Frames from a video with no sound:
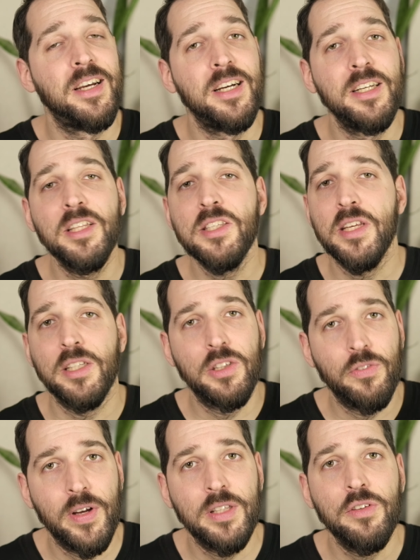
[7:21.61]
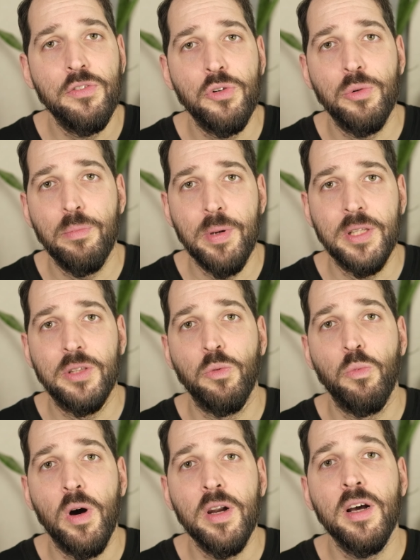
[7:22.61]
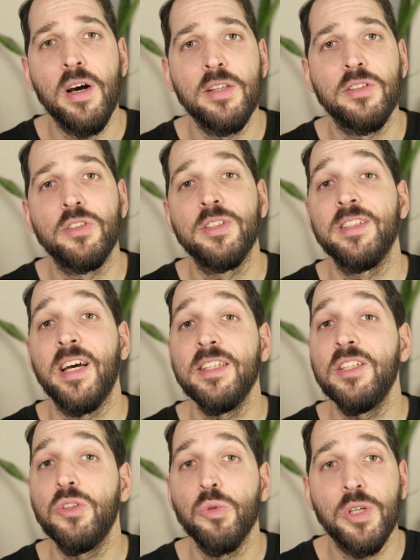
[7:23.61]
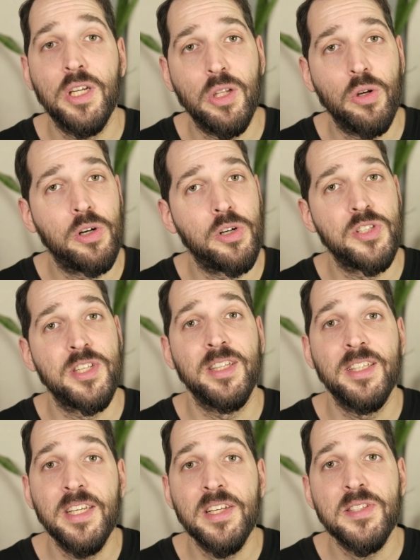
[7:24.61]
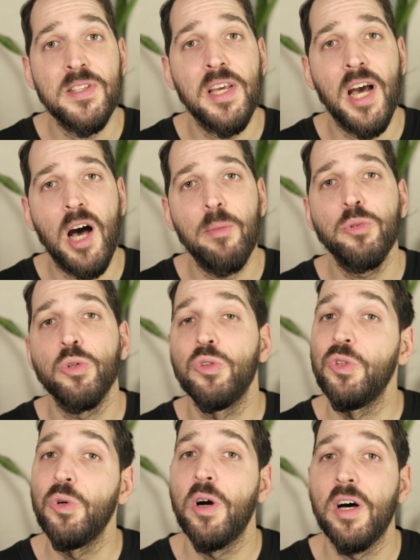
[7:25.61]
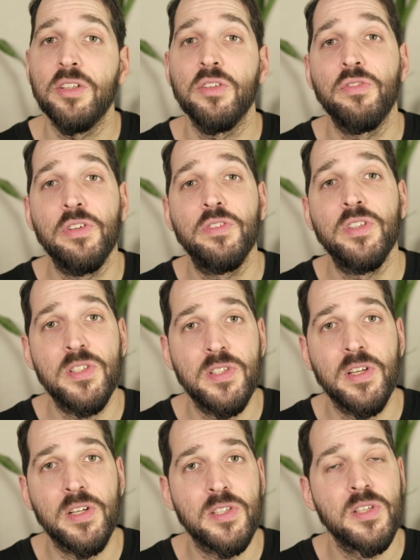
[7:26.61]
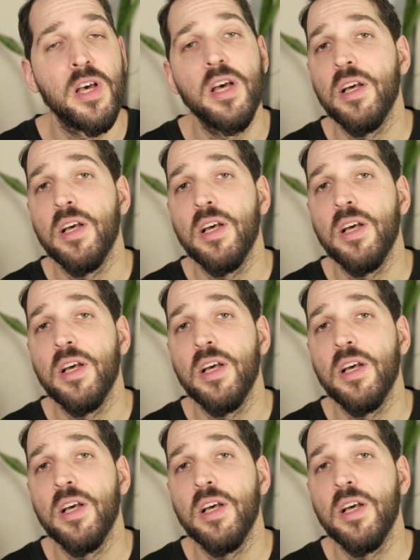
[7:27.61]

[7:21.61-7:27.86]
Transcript: It is a 24-bit 192 kHz and DSD up to 256.